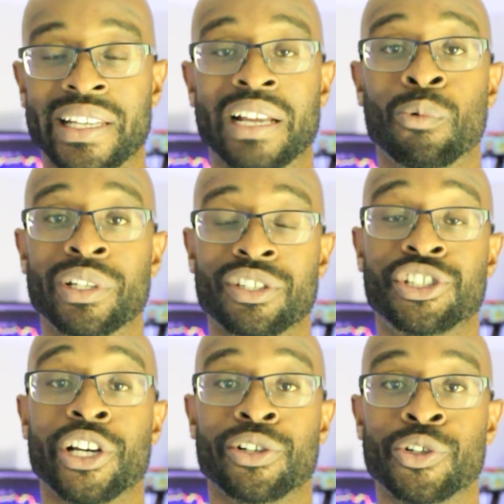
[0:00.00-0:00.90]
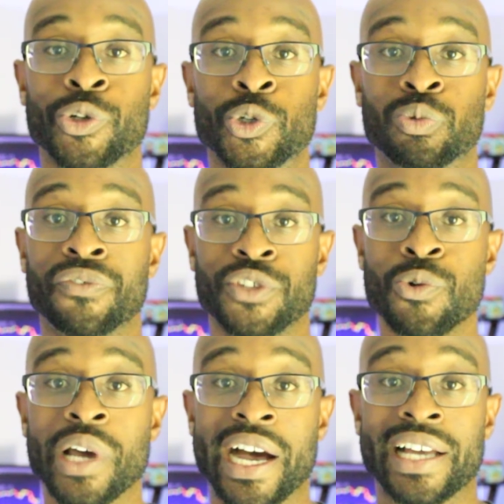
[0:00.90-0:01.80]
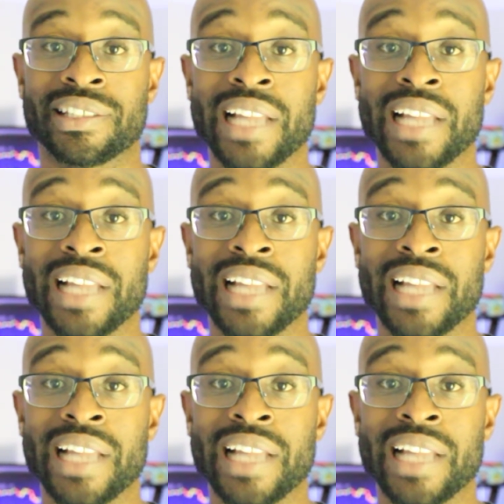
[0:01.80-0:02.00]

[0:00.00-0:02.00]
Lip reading: and I wanted to share the news with you guys.